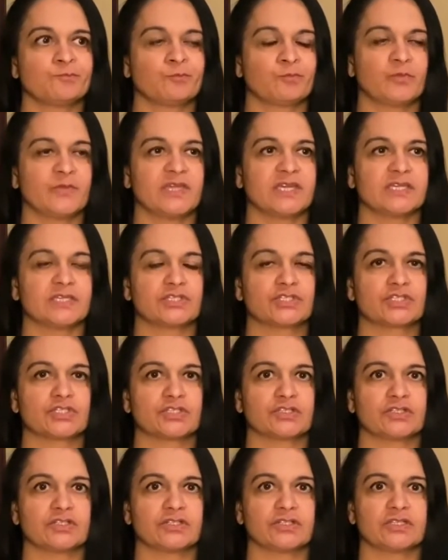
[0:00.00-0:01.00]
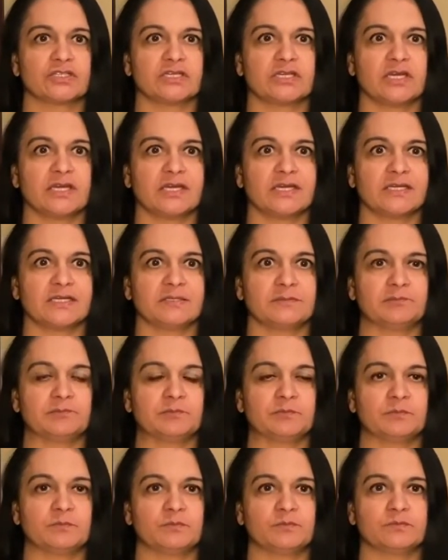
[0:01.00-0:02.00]
They should,
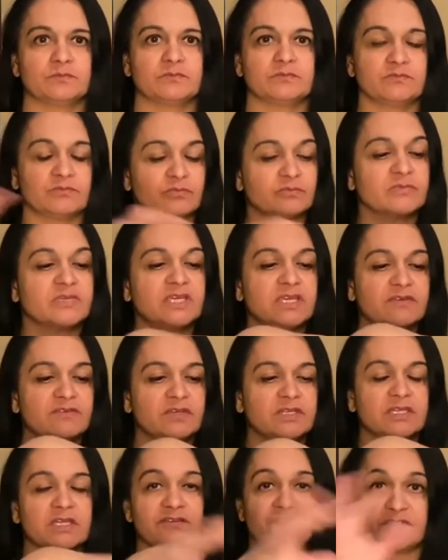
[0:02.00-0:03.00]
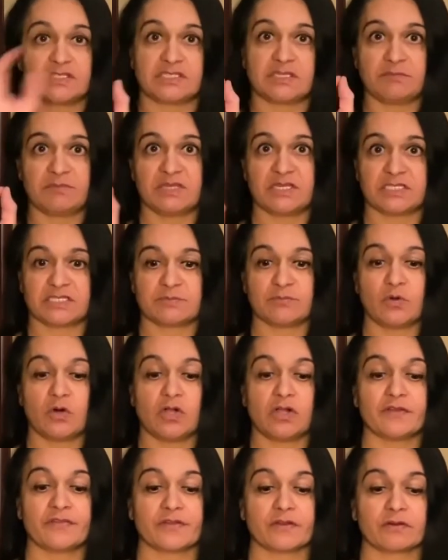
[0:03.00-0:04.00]
even if it's something
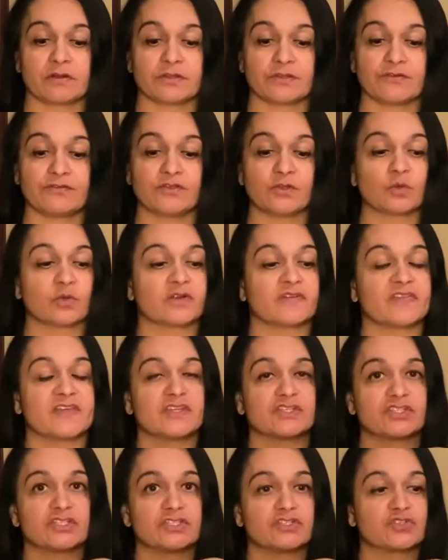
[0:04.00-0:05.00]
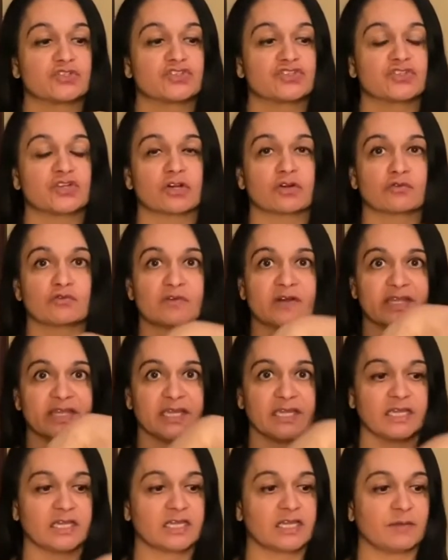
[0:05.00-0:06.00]
small and they're on the floor, they should start
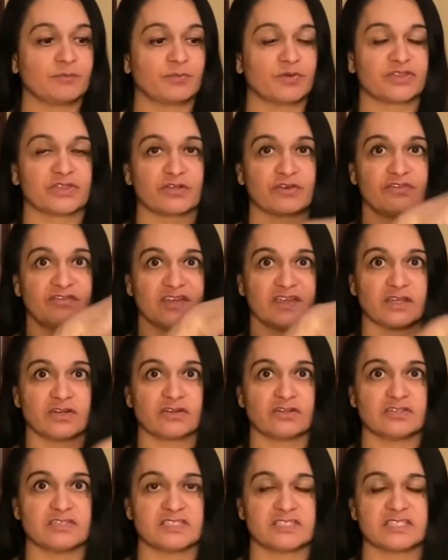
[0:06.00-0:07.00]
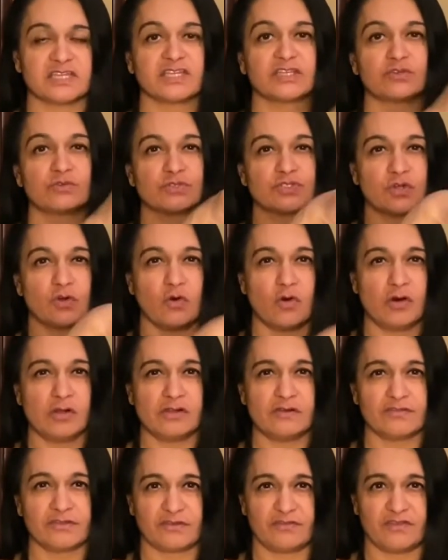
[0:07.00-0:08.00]
raking it up with their fingers. They use
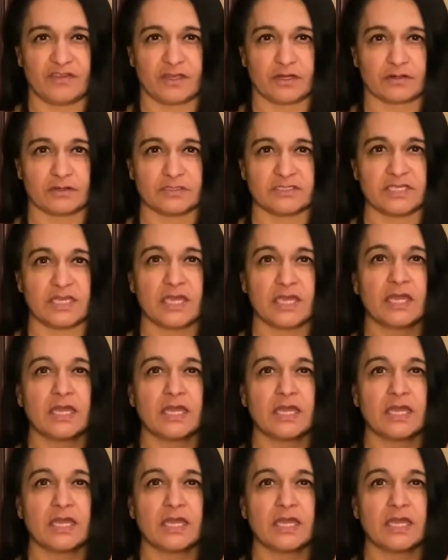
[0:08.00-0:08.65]
all of the fingers.